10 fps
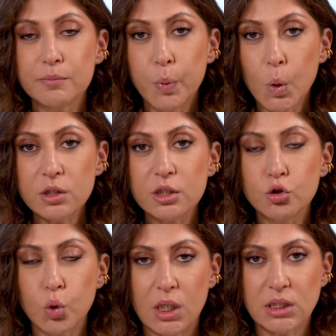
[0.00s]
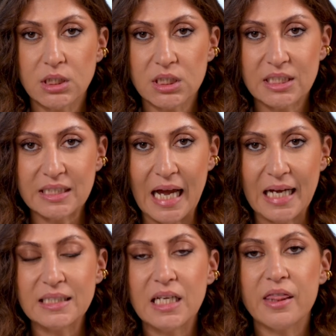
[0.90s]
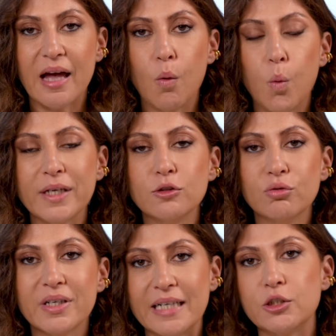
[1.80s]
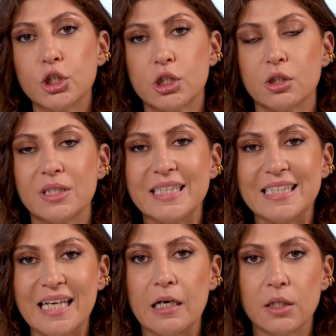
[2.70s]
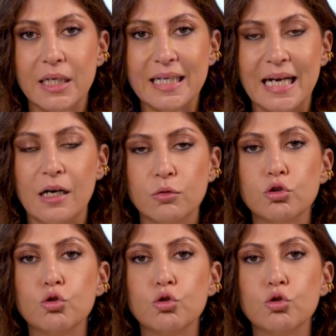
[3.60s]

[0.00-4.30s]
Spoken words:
important to understand that when you register a seller account,